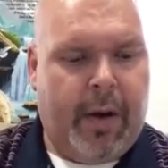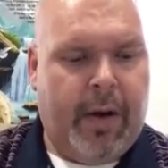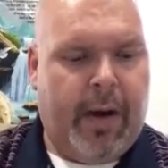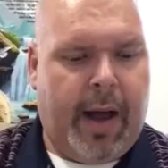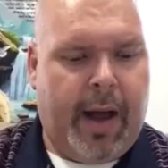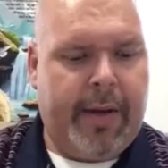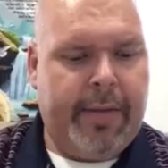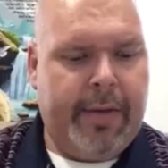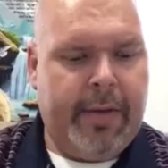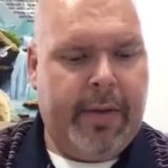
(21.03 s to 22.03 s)
our
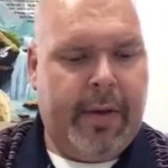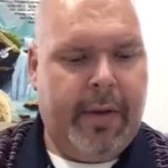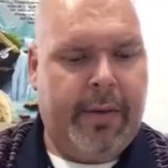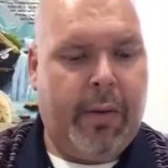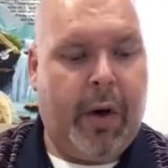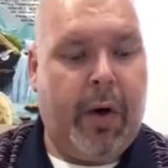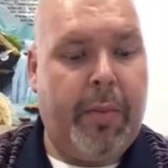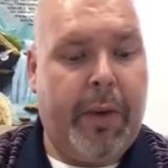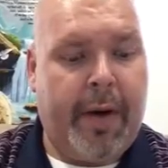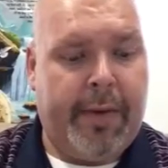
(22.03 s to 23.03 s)
lives for our
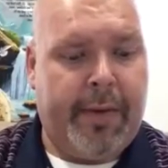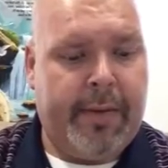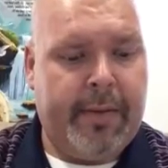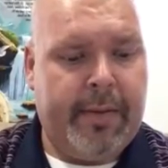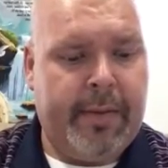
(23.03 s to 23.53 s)
brethren.